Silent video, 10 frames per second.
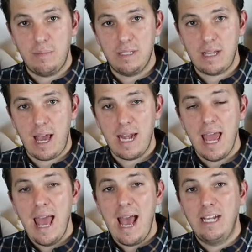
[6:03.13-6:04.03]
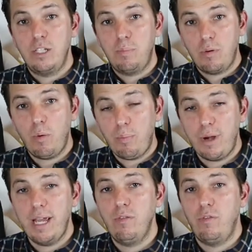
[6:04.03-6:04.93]
design, as
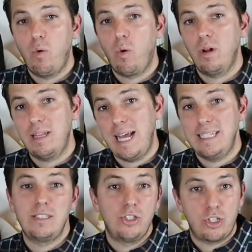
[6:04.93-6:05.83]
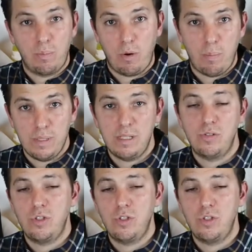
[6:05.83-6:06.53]
appropriate for licensure purposes.